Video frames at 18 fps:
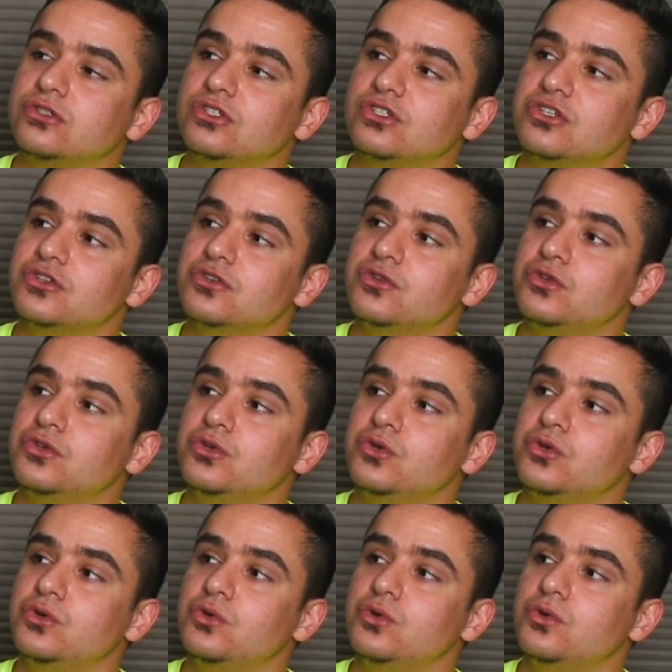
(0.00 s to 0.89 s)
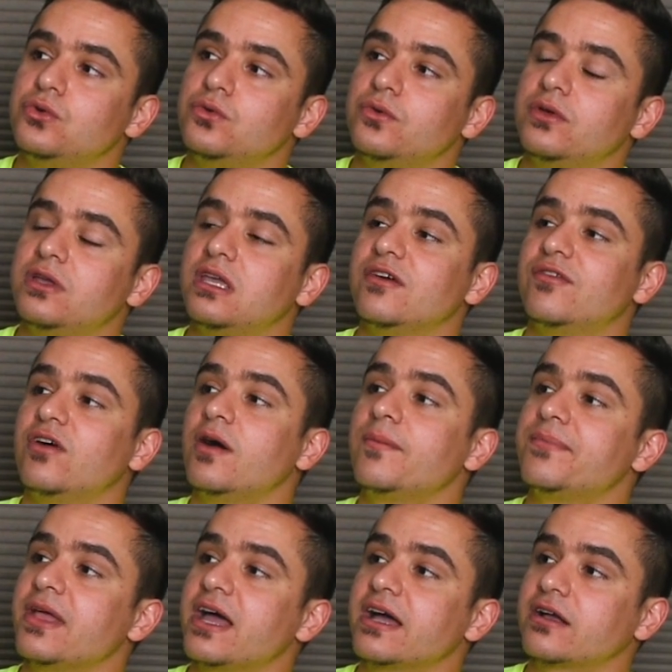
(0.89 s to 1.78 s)
to give
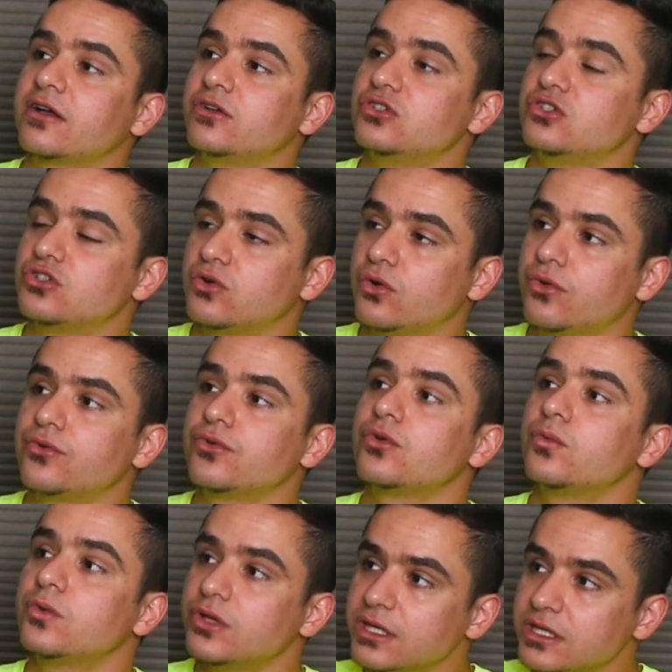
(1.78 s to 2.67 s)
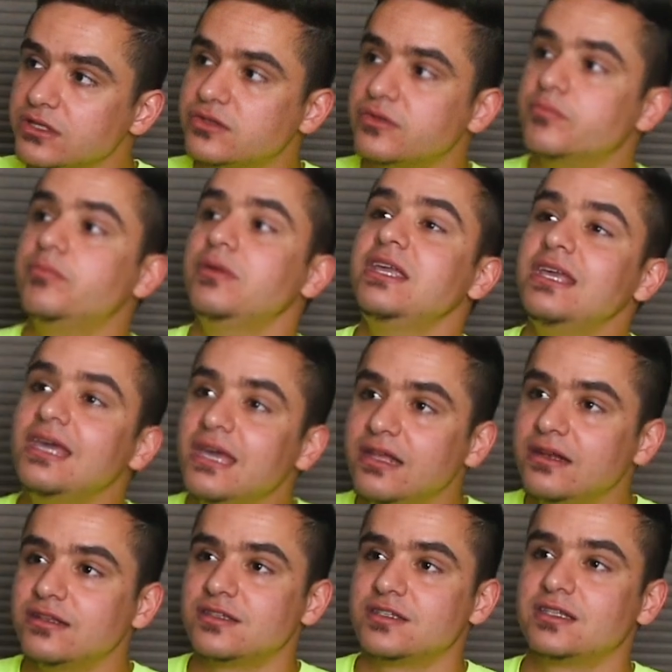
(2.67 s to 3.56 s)
up that control, you're willing to be
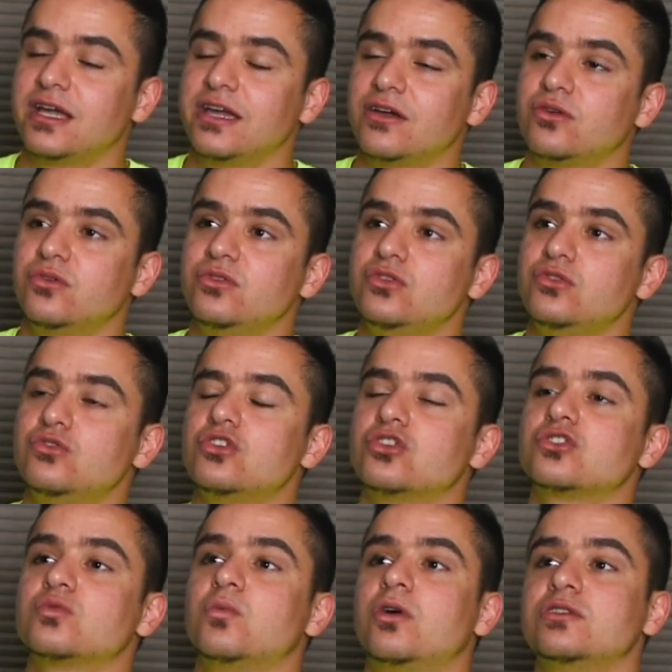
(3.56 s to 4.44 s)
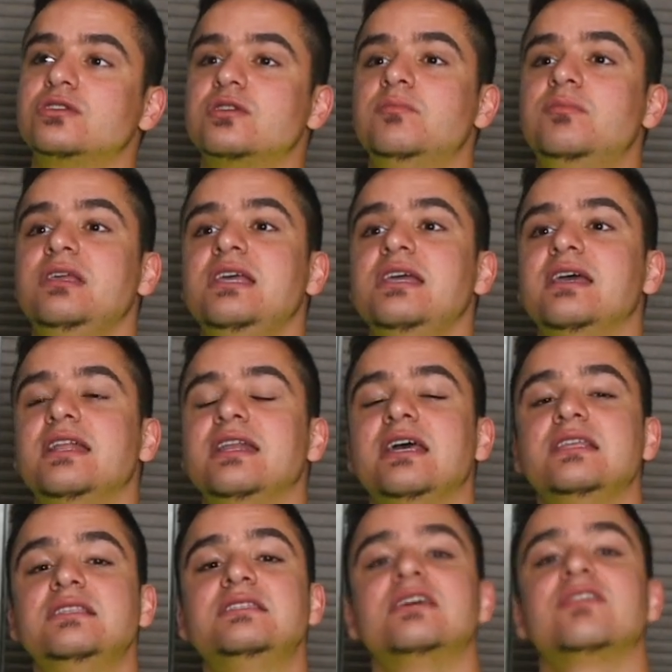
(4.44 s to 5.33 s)
in a cycle, you just want to be in
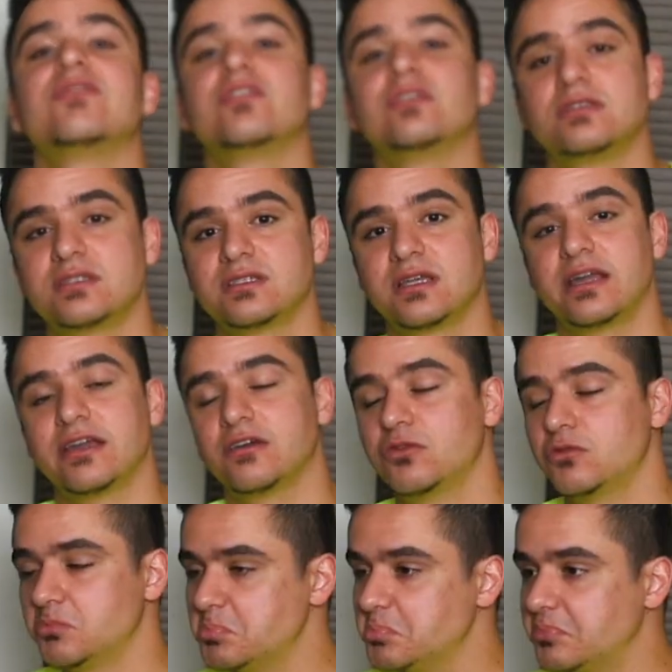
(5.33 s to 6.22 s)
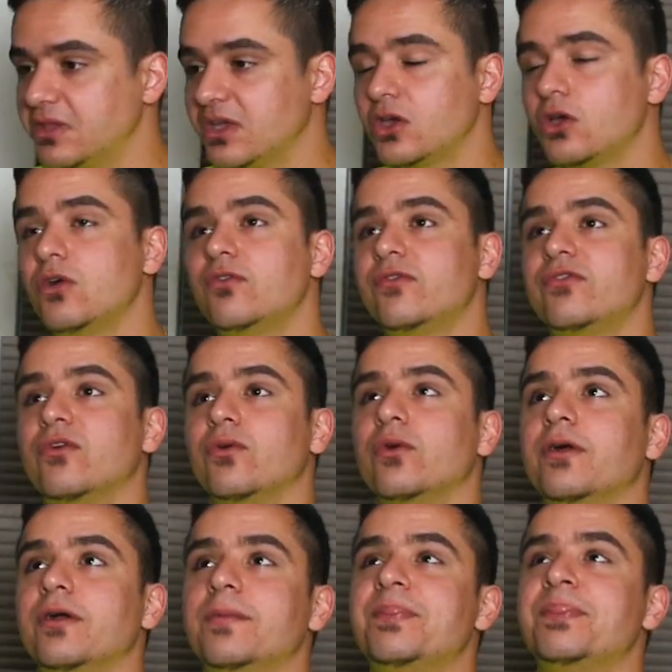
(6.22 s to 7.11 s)
a different cycle, then go
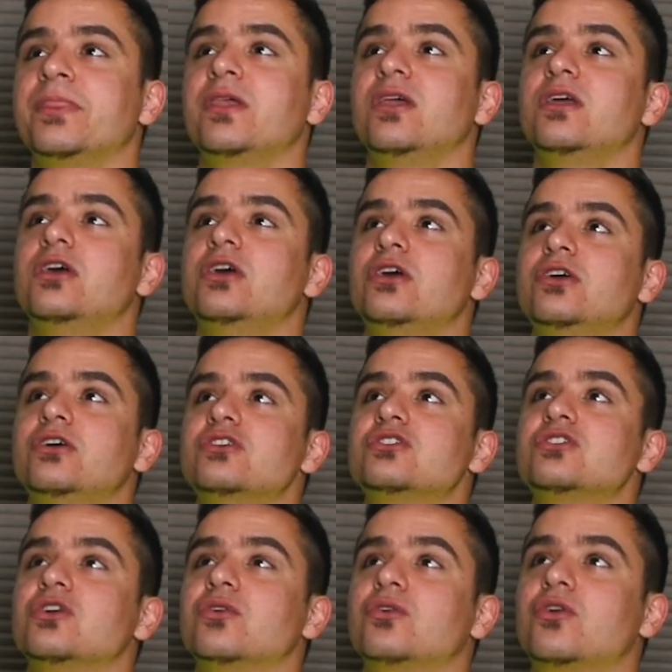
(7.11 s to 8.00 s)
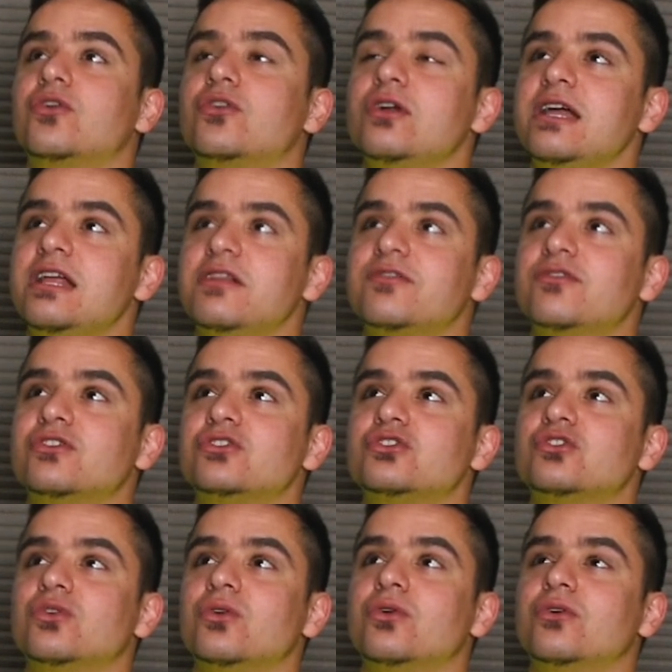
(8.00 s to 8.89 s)
for it. So creative
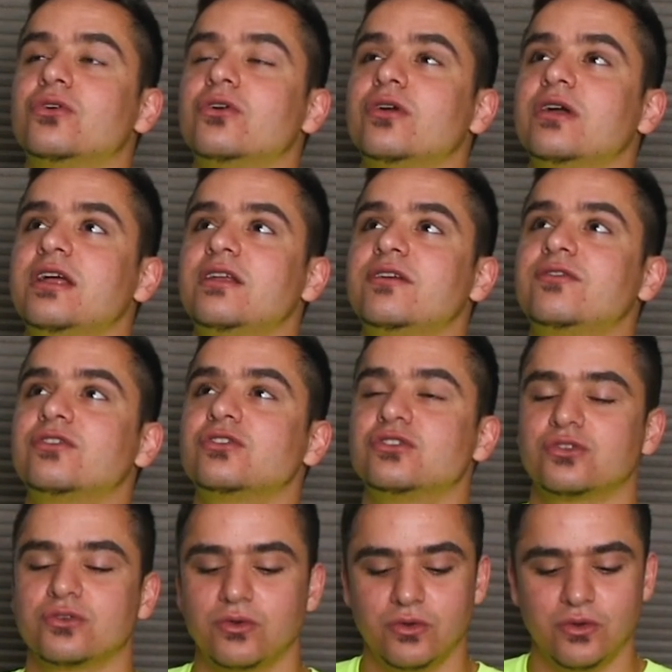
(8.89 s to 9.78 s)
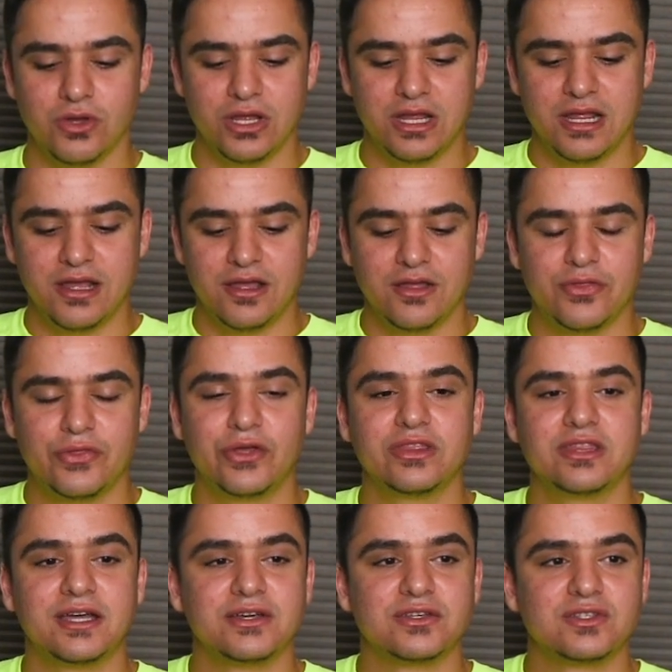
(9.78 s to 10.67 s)
control.
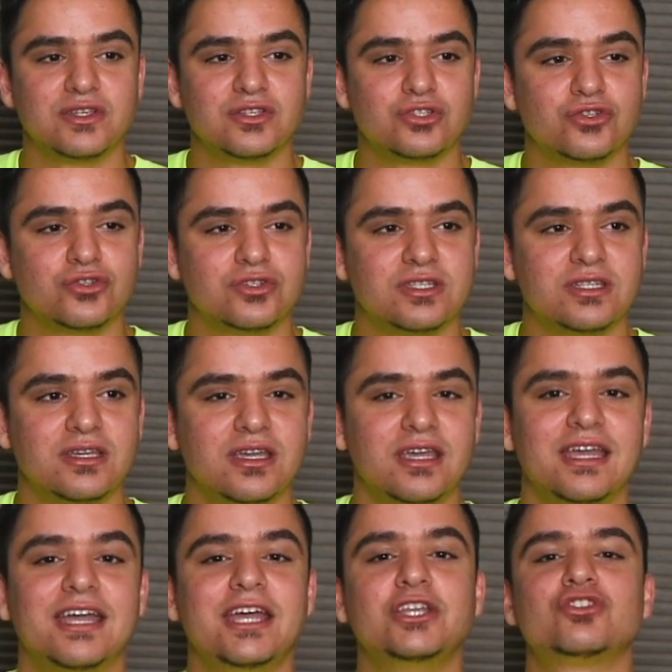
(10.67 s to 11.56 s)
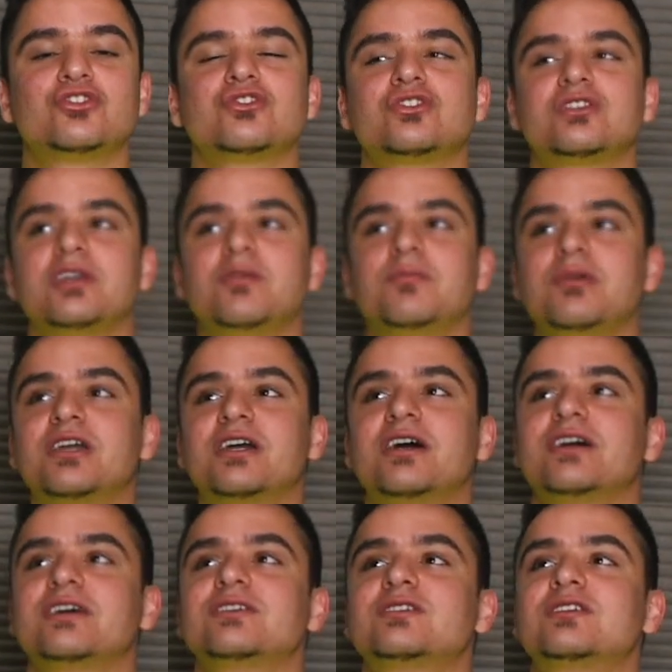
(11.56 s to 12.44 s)
Thought that was interesting. Interesting
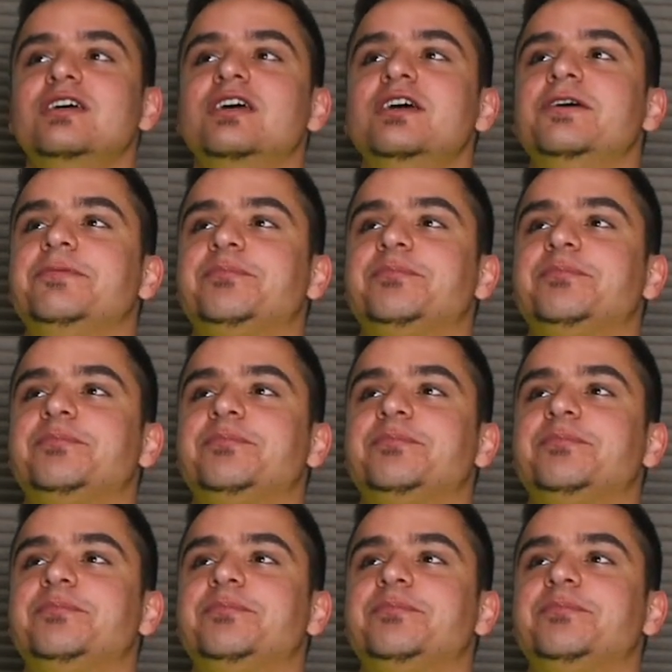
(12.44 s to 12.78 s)
because